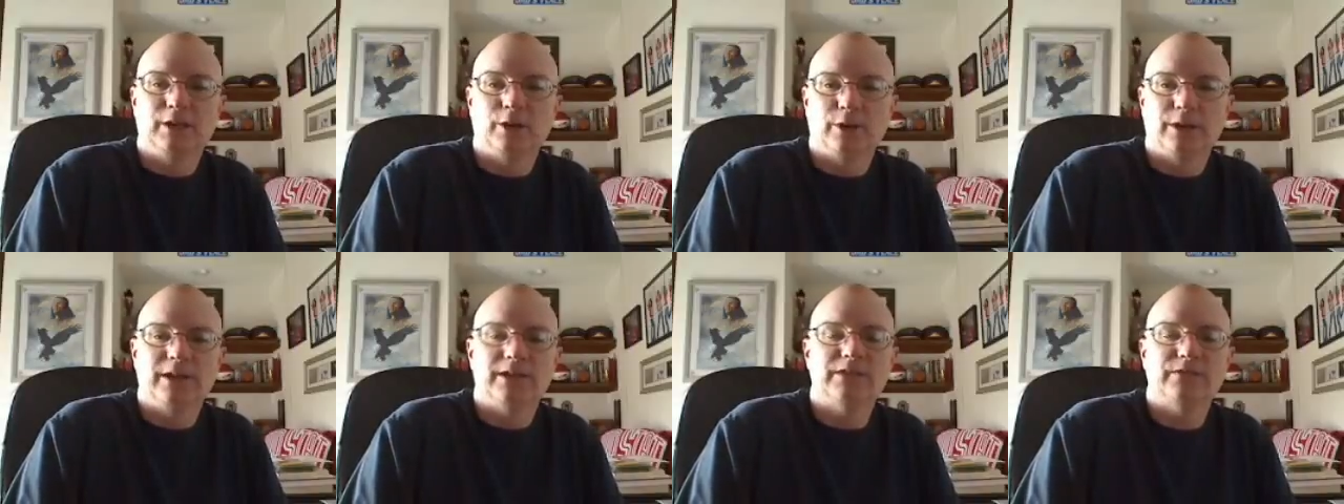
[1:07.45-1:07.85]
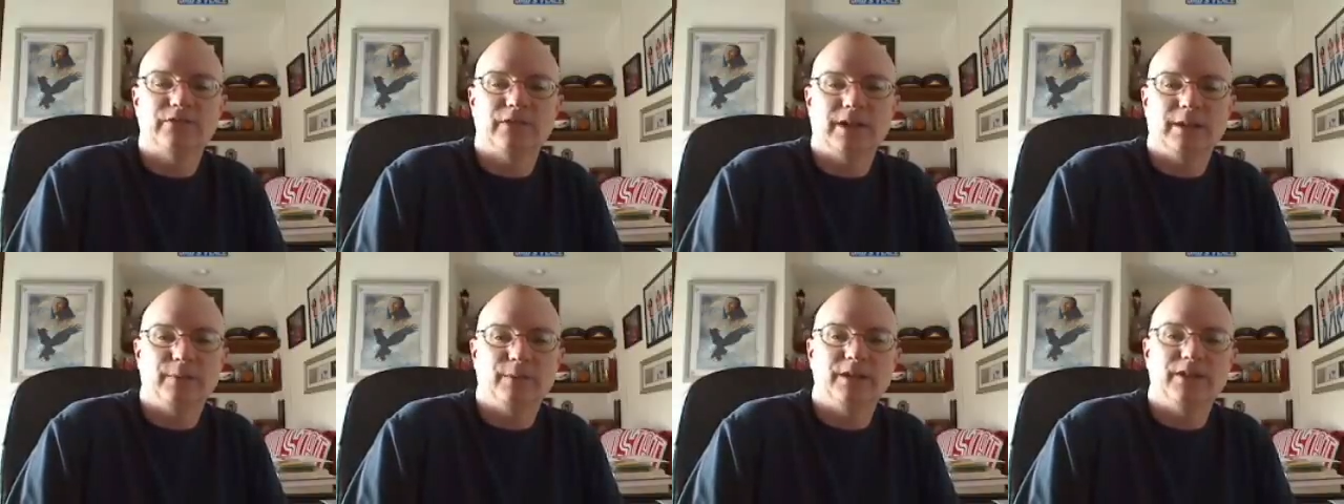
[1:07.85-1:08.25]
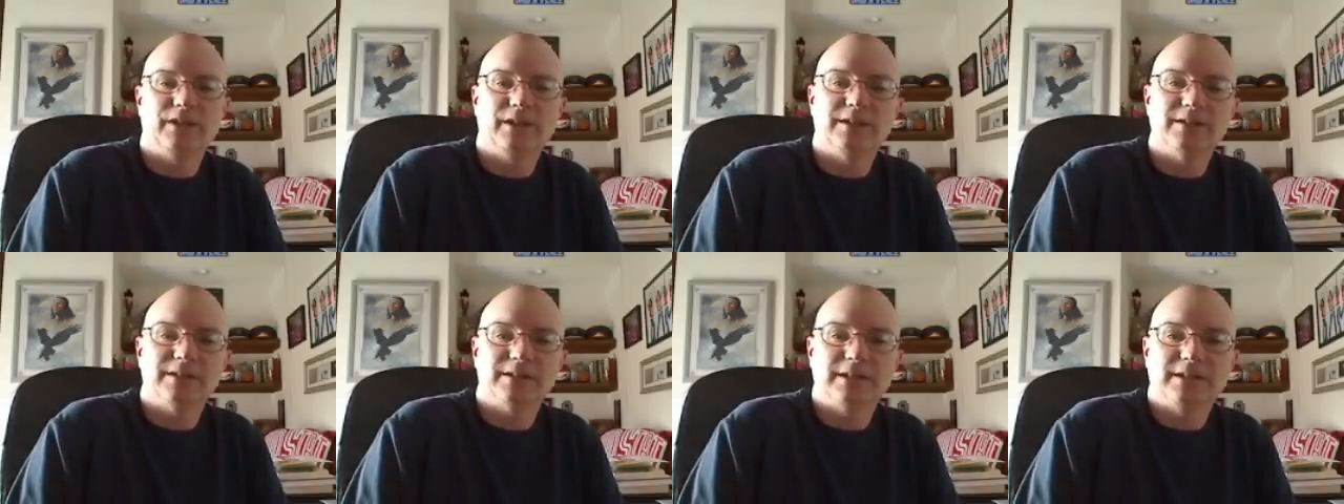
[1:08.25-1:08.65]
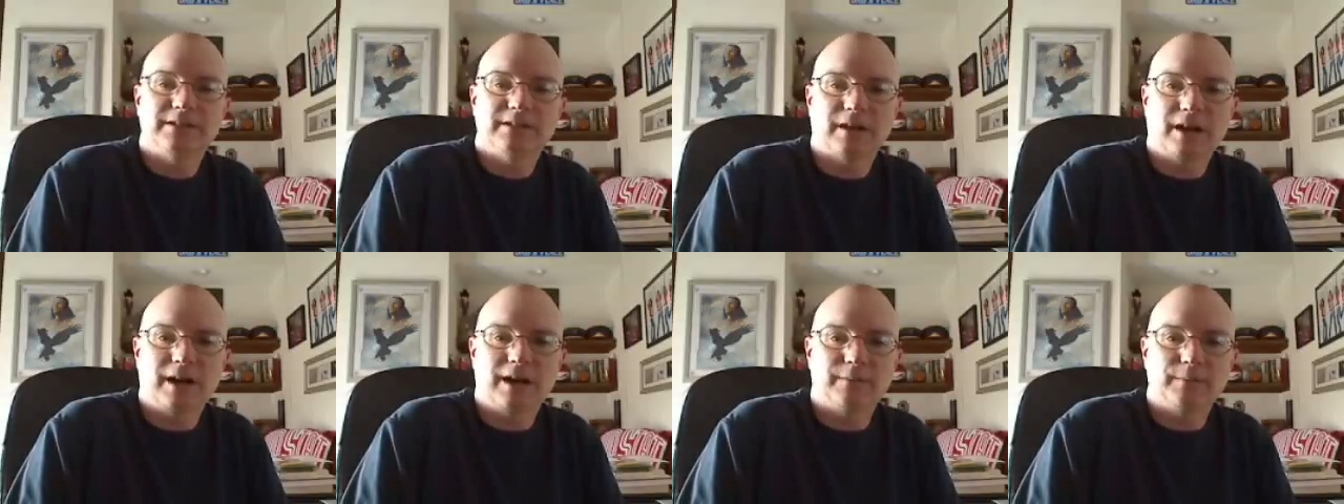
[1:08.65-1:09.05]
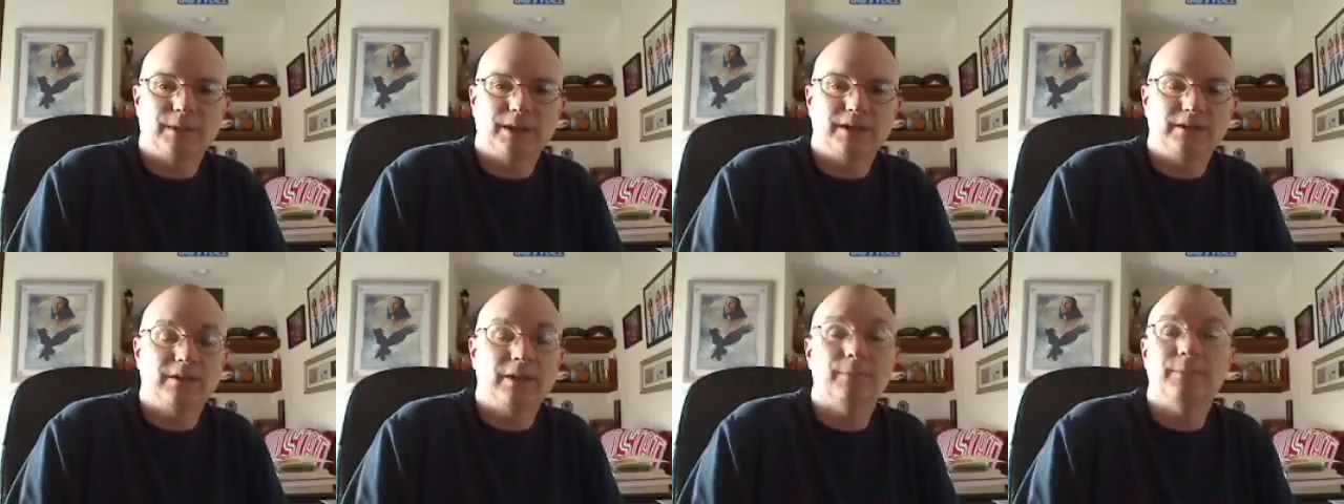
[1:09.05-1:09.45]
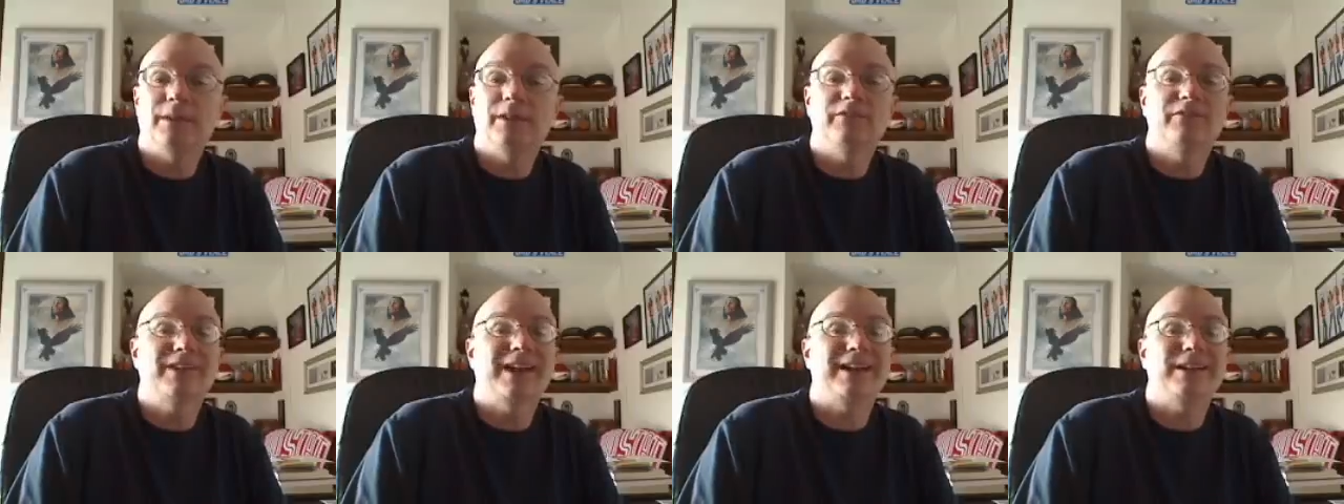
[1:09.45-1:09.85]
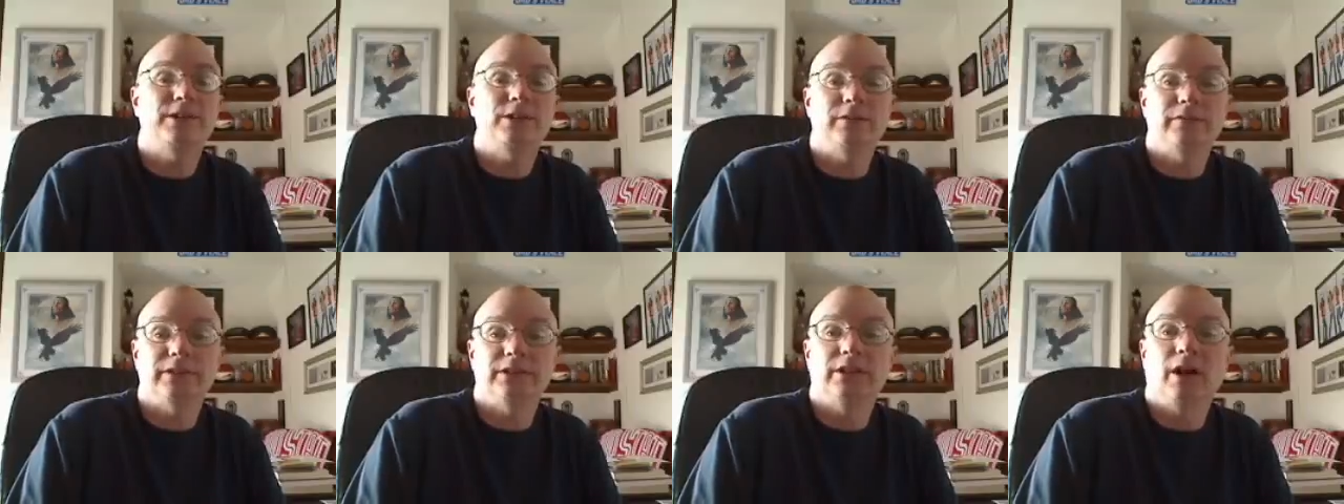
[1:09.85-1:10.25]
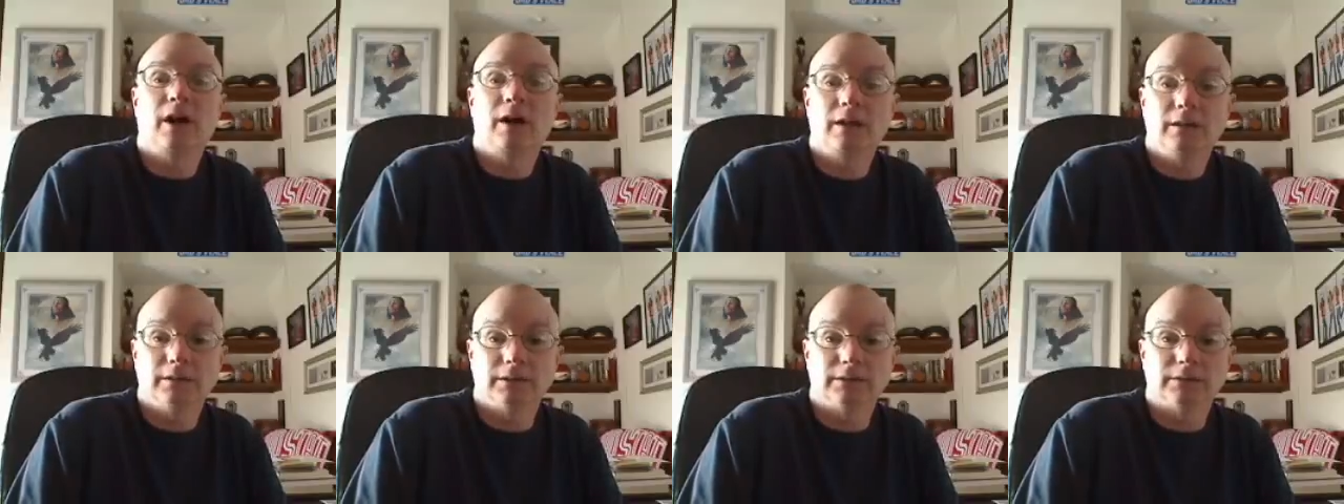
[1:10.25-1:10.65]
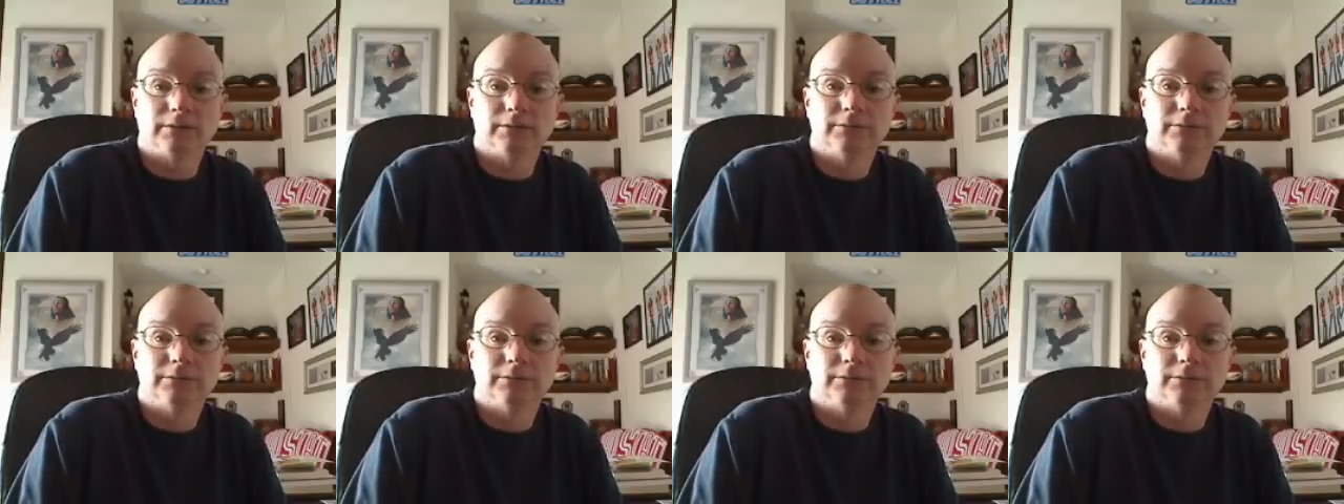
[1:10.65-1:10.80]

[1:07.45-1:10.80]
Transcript: his family, things that he taught me. He taught me the value of $1.